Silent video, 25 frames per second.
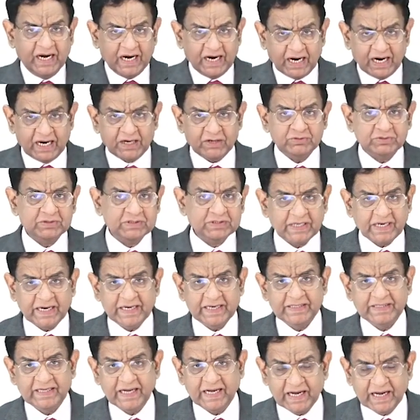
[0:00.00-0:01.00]

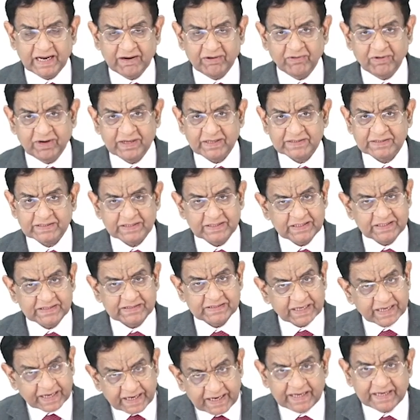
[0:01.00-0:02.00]
outside the alveolus is
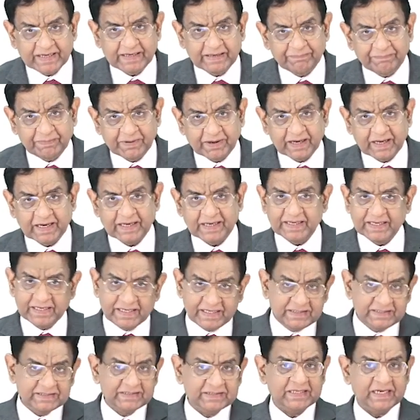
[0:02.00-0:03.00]
atypical,
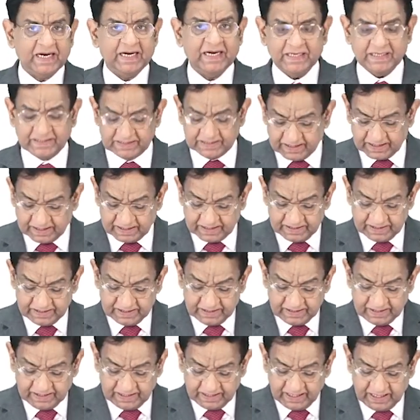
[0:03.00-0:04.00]
inside the
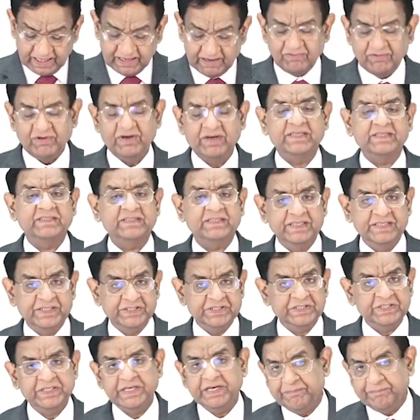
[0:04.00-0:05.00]
alveolus
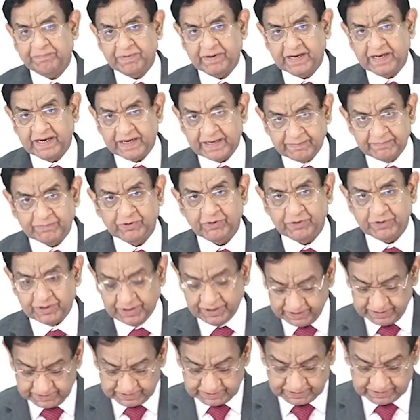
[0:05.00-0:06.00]
is typical
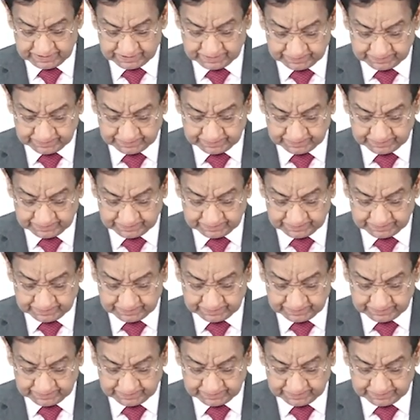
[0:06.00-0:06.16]
pneumonias.